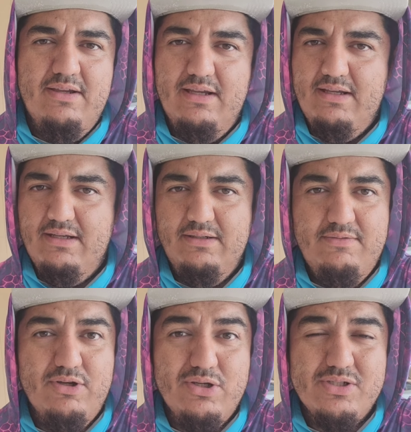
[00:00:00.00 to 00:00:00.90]
uh,
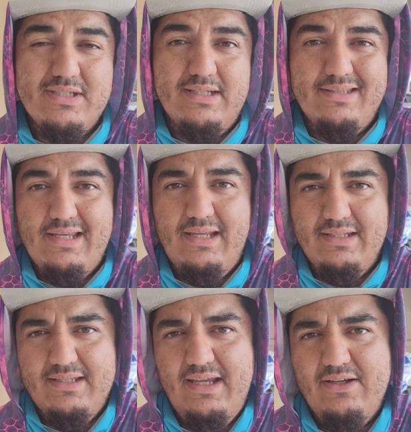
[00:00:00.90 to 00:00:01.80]
if you're using it day in
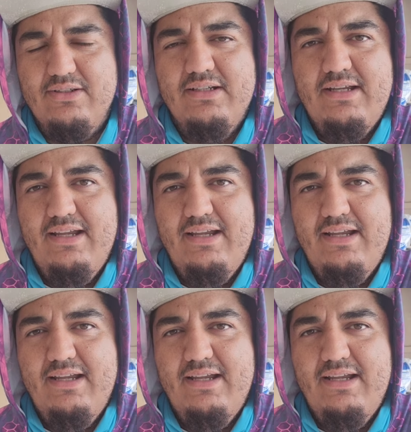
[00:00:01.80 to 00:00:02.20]
and day out.